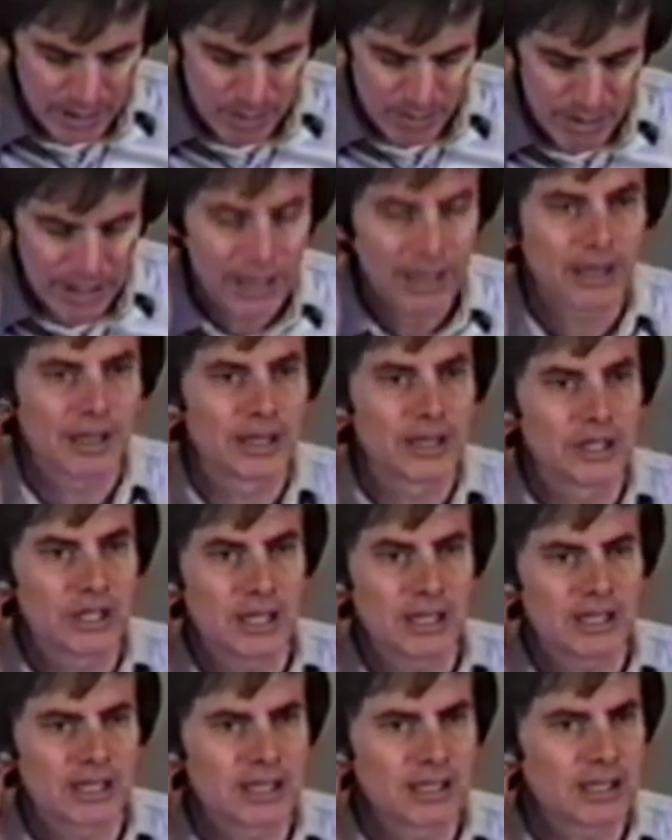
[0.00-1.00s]
him hear,
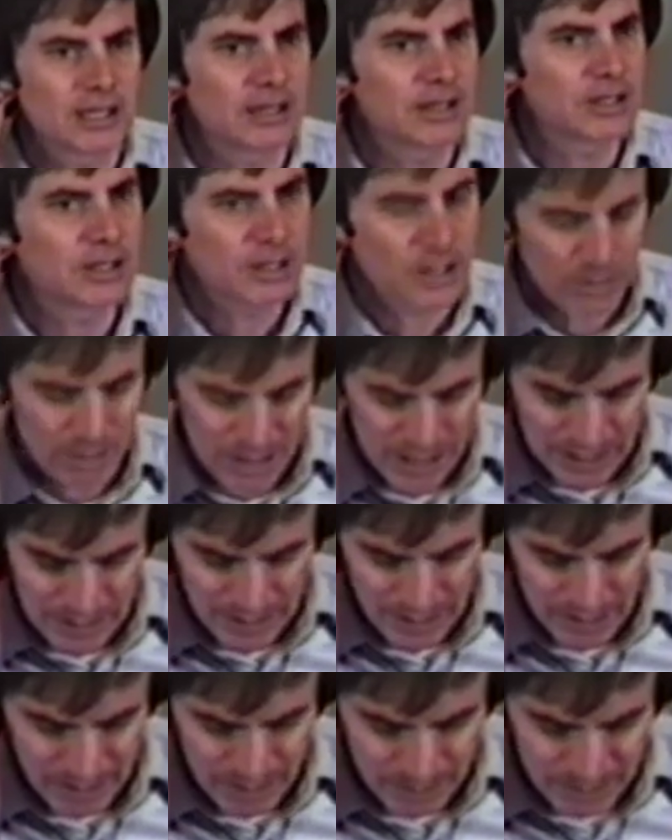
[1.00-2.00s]
Jesus said so many
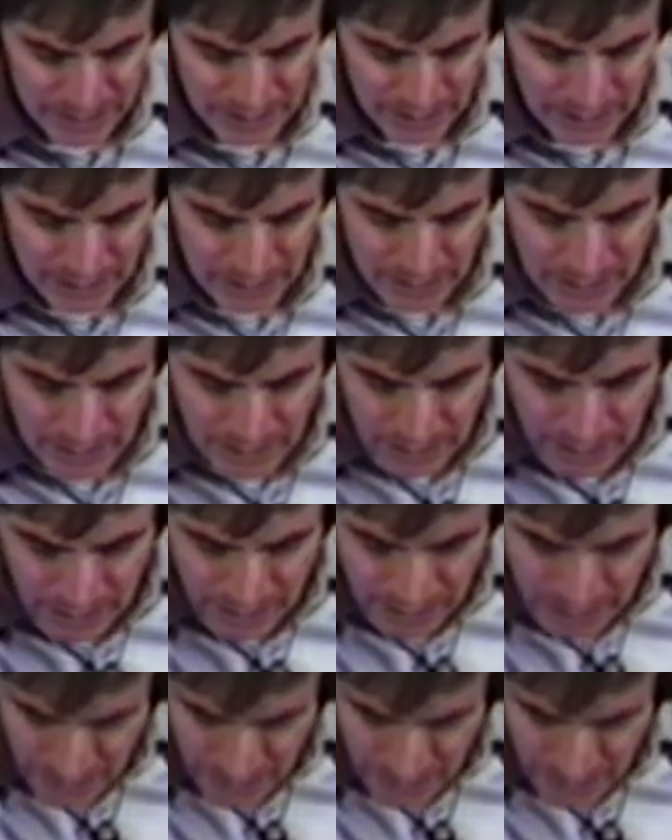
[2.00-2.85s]
times. In